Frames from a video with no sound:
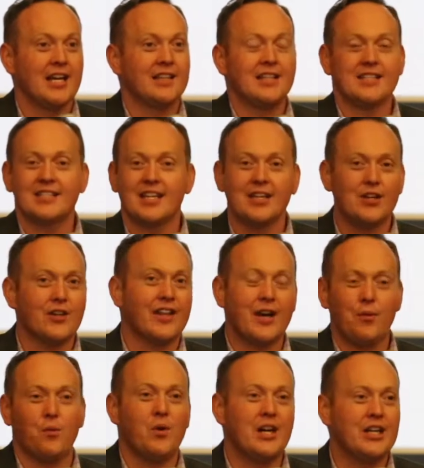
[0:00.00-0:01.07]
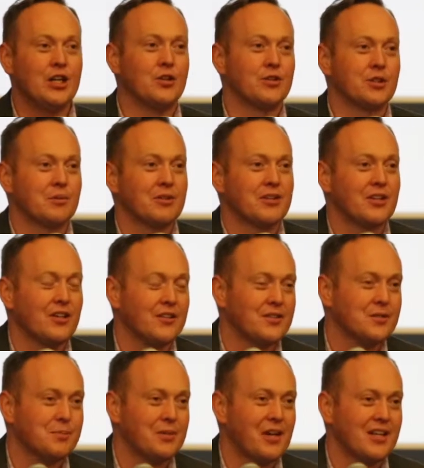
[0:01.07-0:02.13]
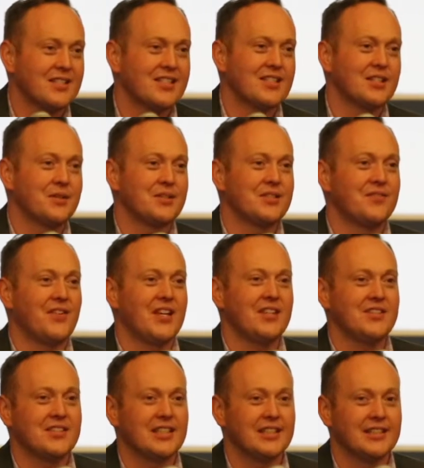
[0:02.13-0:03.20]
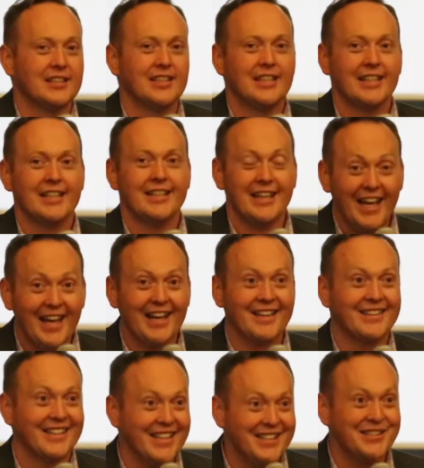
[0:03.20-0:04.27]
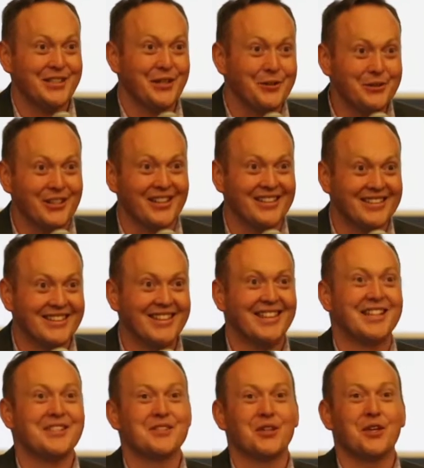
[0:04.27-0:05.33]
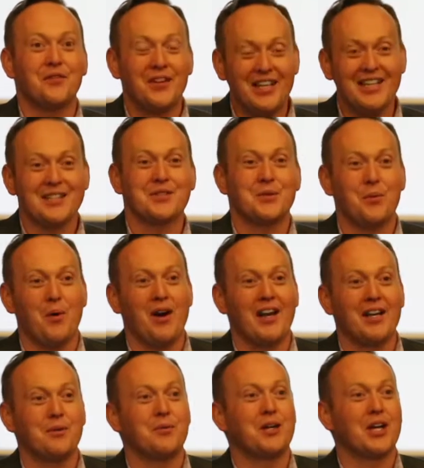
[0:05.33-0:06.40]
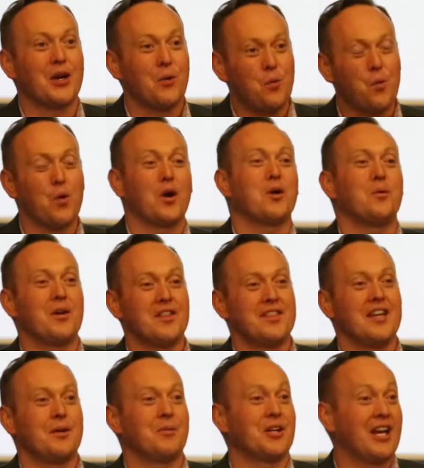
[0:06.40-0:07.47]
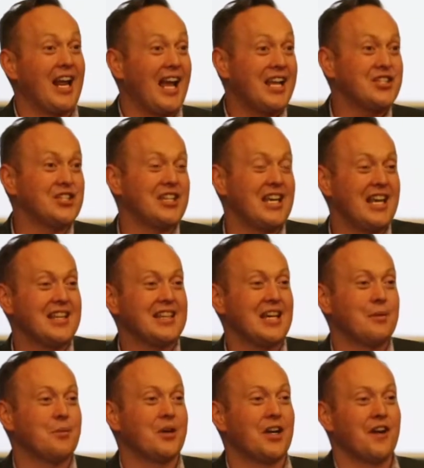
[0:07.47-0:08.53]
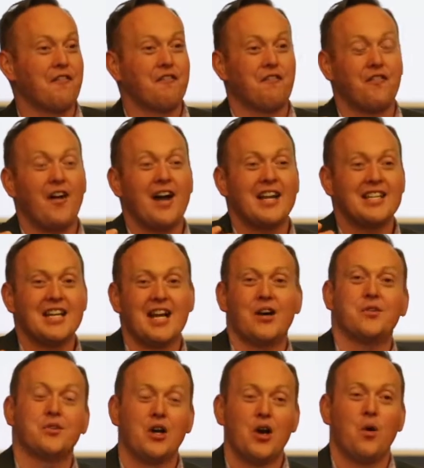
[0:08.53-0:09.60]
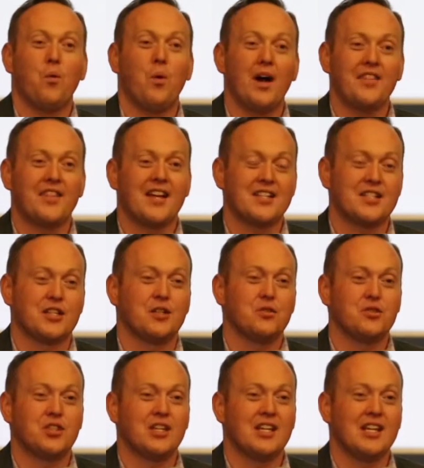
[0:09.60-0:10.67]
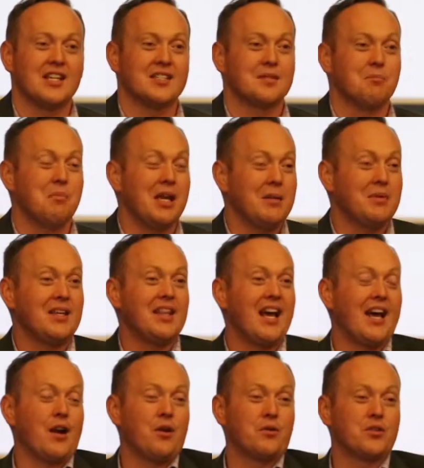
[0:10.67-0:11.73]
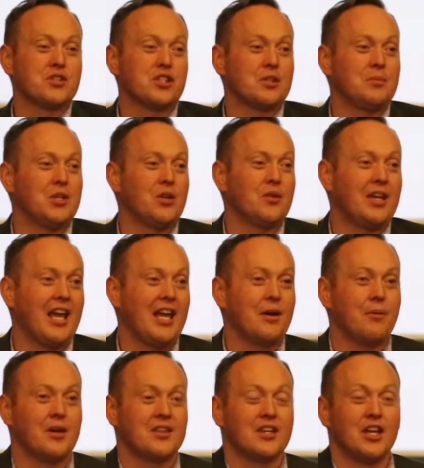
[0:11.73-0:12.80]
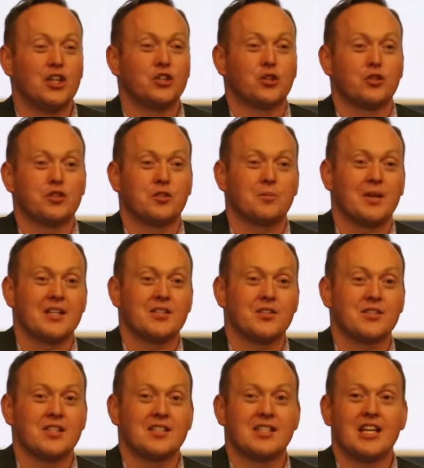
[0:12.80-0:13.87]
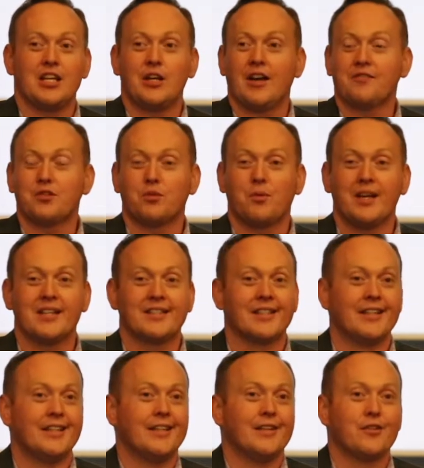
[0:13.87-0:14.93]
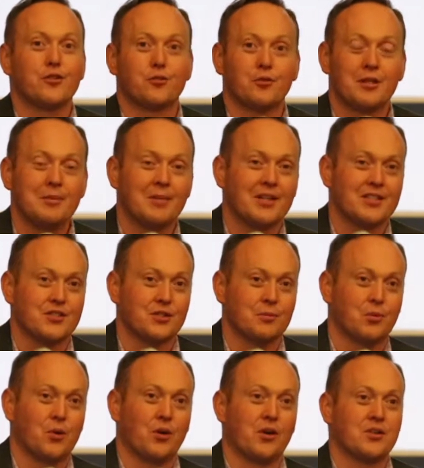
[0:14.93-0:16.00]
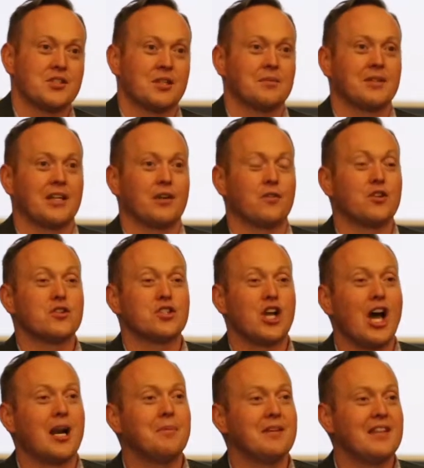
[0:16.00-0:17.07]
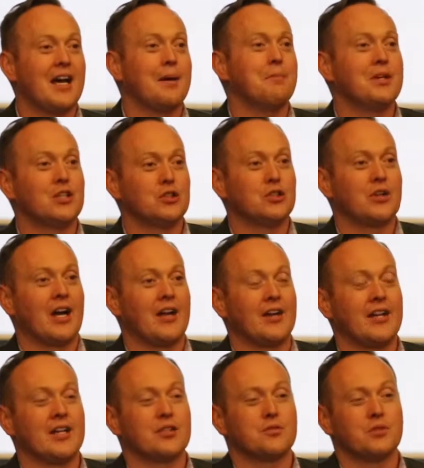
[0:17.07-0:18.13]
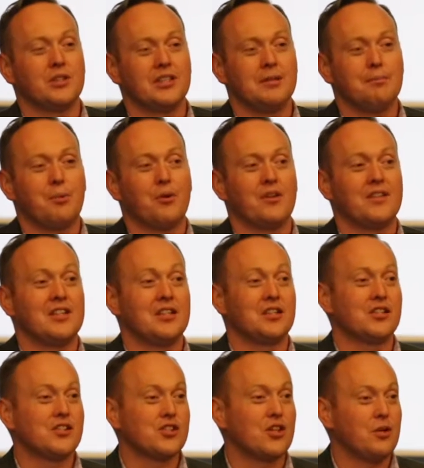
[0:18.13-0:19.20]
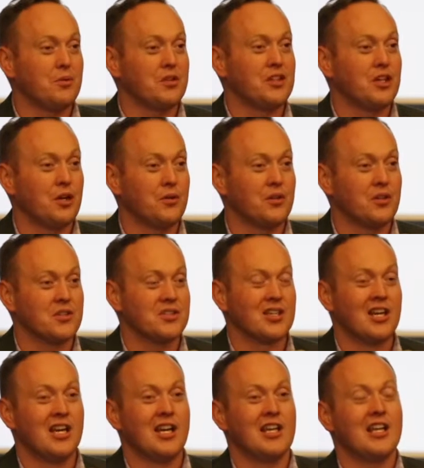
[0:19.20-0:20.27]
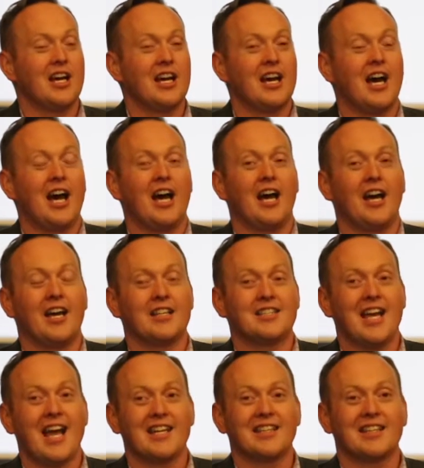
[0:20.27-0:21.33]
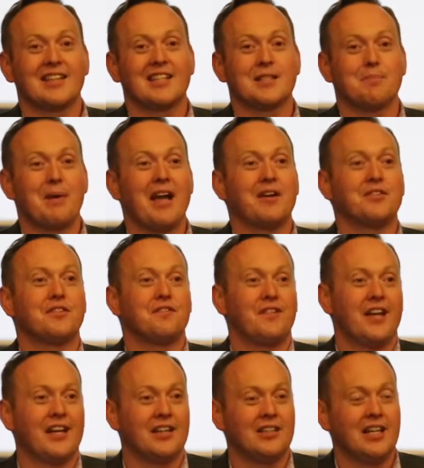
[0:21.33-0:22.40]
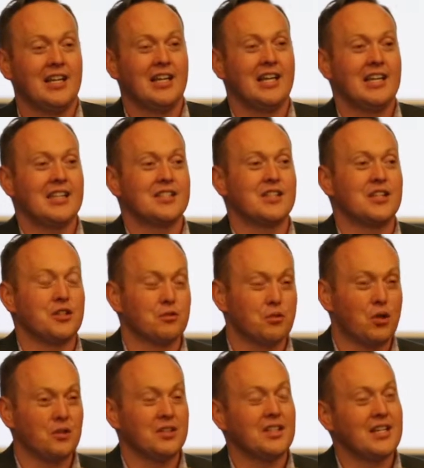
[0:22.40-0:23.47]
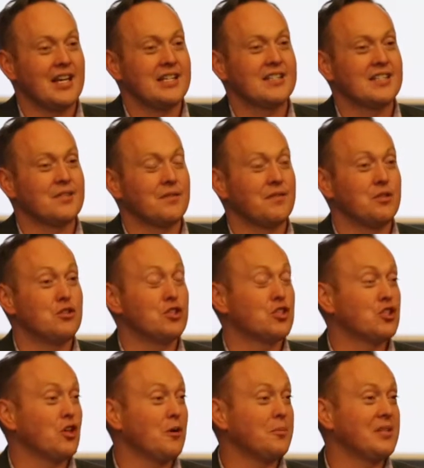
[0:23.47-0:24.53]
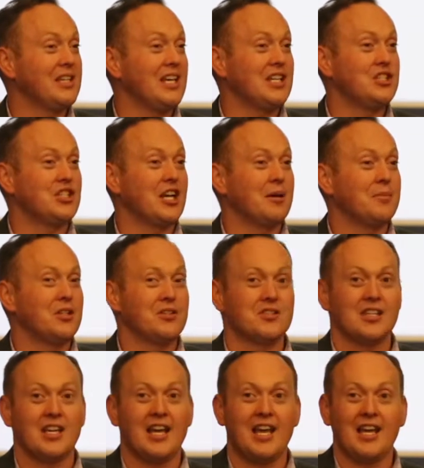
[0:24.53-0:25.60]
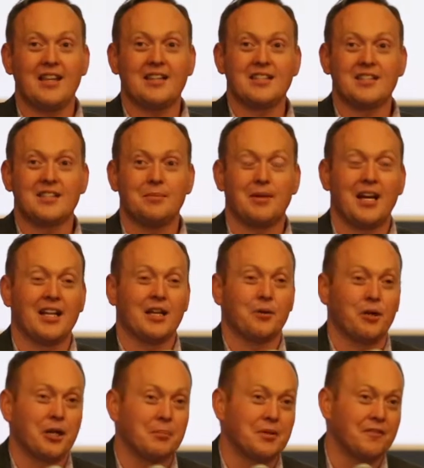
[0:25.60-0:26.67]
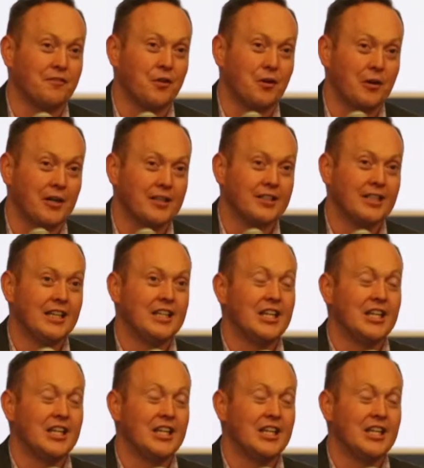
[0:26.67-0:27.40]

And they say, oh, that one owner with all those proxies always fails it. Yeah, he's an owner. So if he doesn't want it, we got to work with them. We got to educate them. We got to find out what that solution is. Maybe that owner's going to be okay with short-term rentals that say you have to rent 3 months or more or something, or there's got to be that middle ground. And it's really important that you consult with the owners. A tactic that's bound to fail is, and you're rolling the dice, is if you just show up at the AGM and you say, hey, this is the bylaw we're going to put forward.